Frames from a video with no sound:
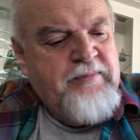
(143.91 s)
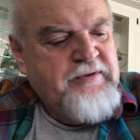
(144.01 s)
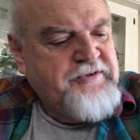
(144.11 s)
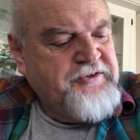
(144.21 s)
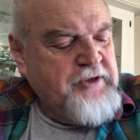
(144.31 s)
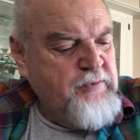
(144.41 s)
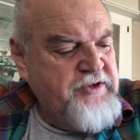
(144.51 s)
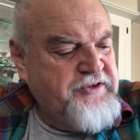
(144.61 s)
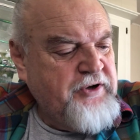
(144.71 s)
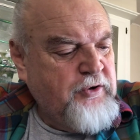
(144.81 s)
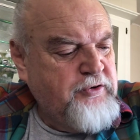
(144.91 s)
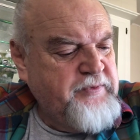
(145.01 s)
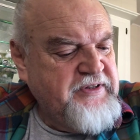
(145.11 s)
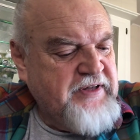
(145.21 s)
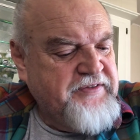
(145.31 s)
Someone told
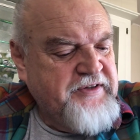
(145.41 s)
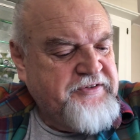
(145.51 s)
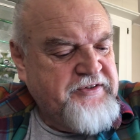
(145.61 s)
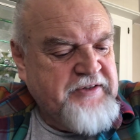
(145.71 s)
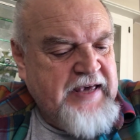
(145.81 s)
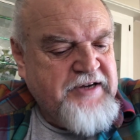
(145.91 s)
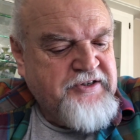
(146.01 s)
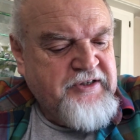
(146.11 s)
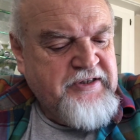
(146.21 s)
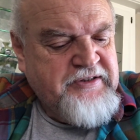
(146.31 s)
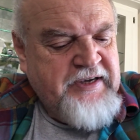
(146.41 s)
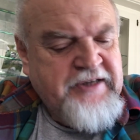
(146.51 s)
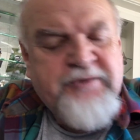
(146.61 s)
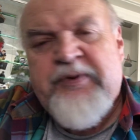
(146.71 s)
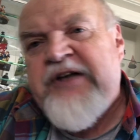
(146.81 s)
me that this is actually
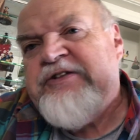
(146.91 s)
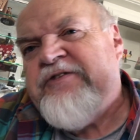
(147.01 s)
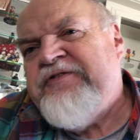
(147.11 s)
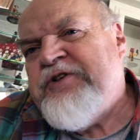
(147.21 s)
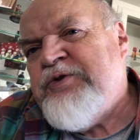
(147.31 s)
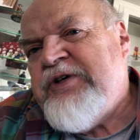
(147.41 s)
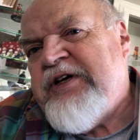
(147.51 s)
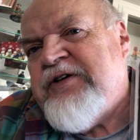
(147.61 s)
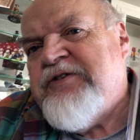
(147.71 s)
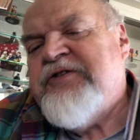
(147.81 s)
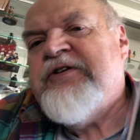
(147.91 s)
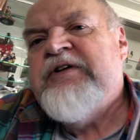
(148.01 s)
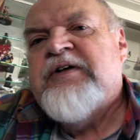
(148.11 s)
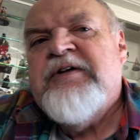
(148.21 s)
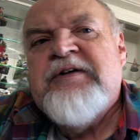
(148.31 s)
takes place a few years
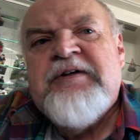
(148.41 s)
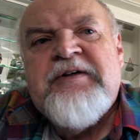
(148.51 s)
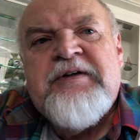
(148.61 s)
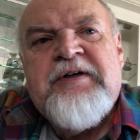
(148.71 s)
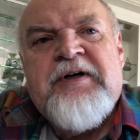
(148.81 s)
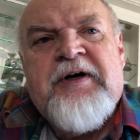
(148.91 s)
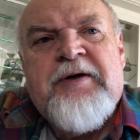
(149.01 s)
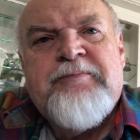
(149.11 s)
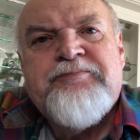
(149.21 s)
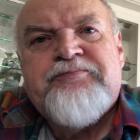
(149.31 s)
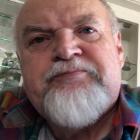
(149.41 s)
in